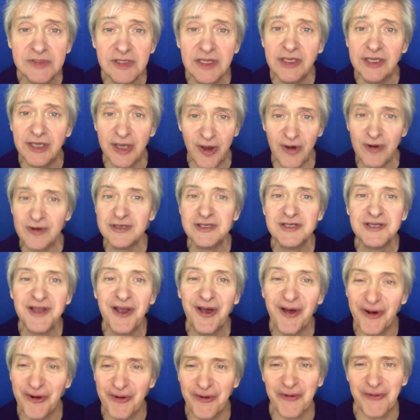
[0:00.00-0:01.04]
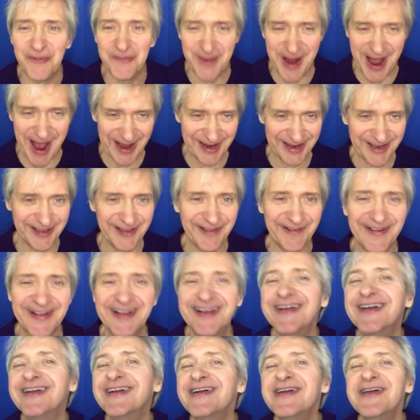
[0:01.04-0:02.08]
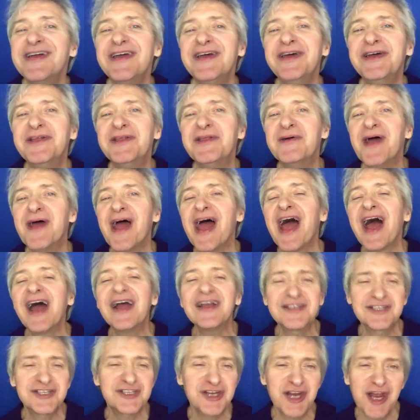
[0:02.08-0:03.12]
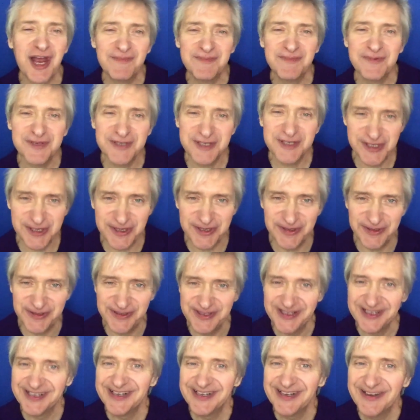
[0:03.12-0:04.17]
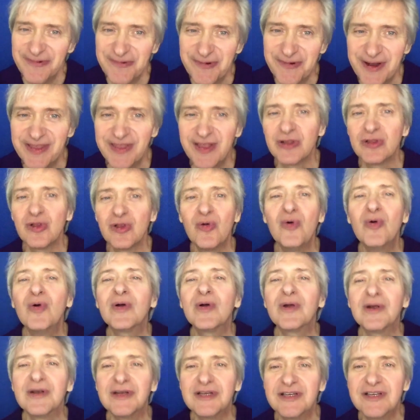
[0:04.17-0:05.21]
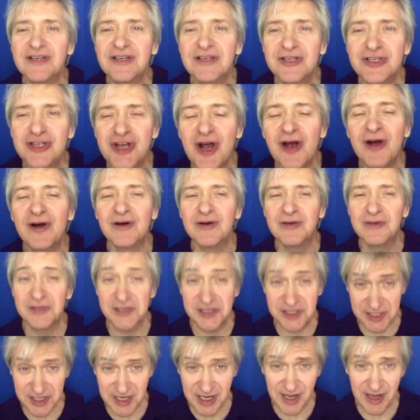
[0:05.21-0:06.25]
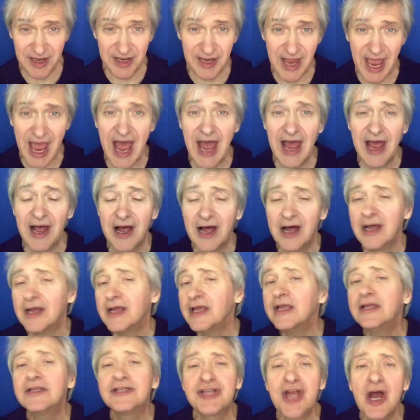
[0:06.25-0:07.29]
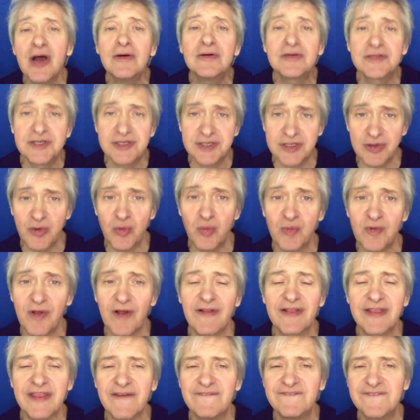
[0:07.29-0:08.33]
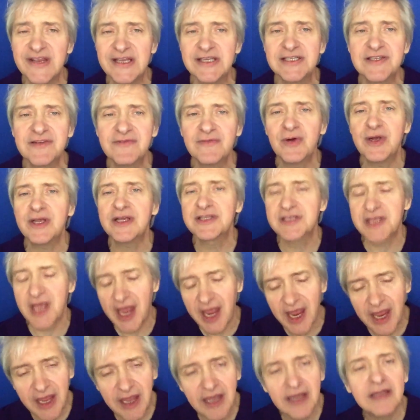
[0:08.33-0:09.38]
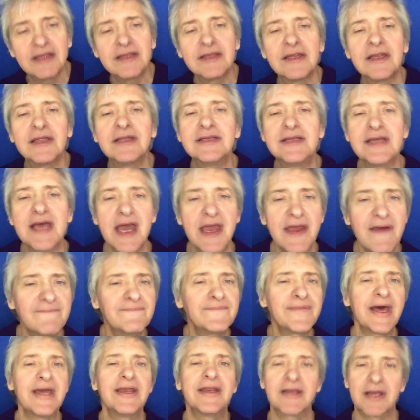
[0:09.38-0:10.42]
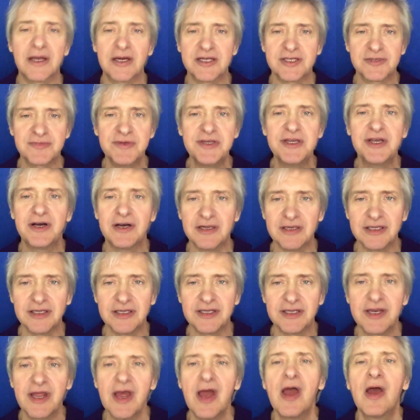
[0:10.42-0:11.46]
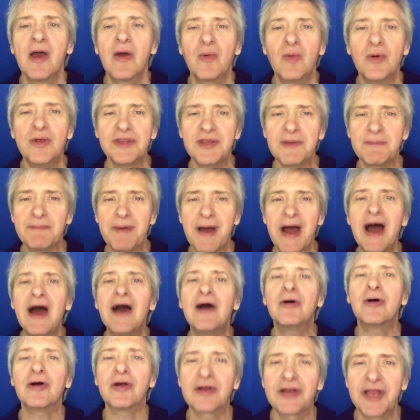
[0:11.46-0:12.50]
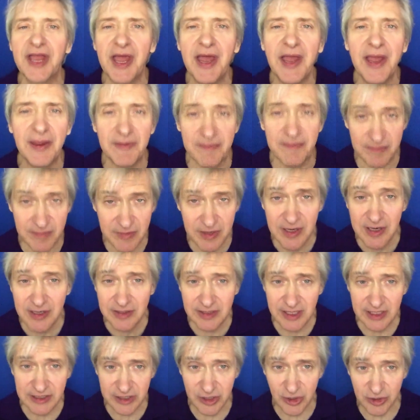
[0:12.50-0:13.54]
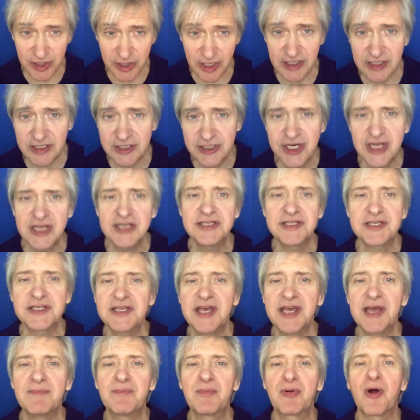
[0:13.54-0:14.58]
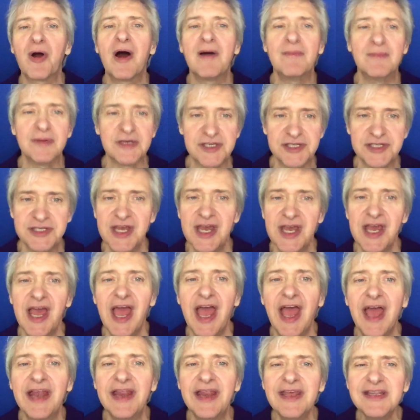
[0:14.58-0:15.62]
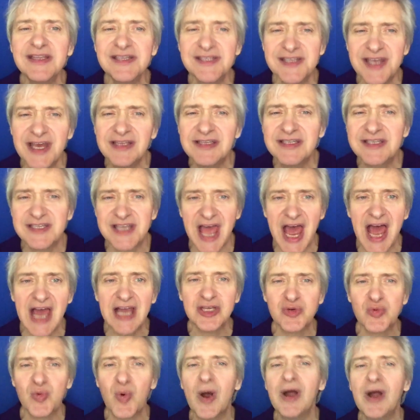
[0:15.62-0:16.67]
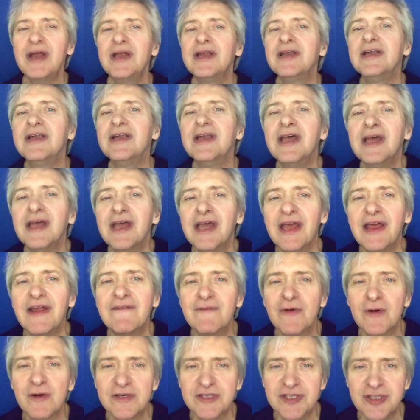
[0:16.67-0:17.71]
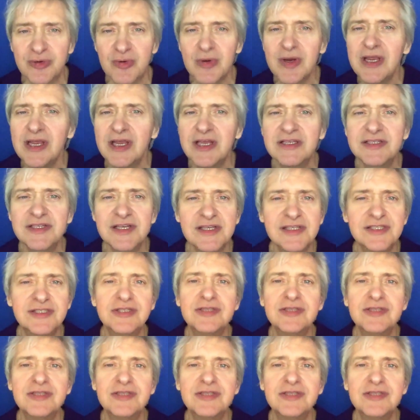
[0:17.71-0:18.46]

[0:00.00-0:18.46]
years ago back in the in the Acts chapter 2 when the Lord chose uh, he chose the, the Feast of Weeks and the day of Pentecost, we call it, when the power came that, that Jesus had promised. And he had said this, Acts 1 in verse 3, he says,